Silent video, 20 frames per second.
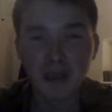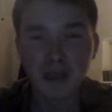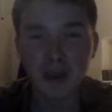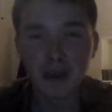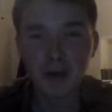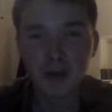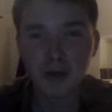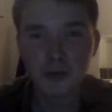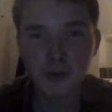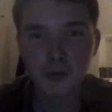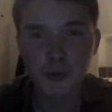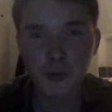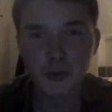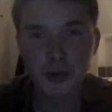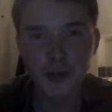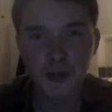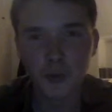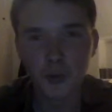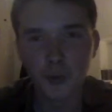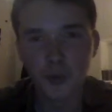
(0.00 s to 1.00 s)
I'm gonna do
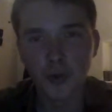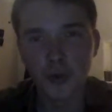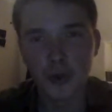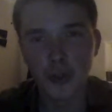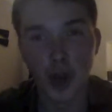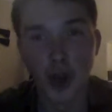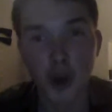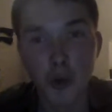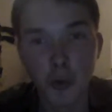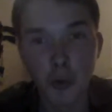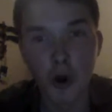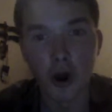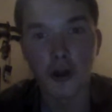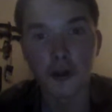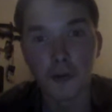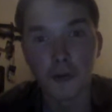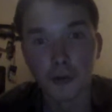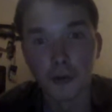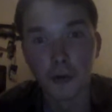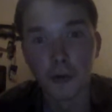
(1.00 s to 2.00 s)
another gun
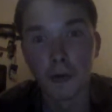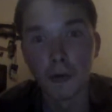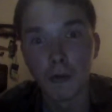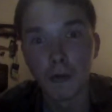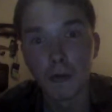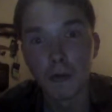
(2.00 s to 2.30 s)
walkthrough.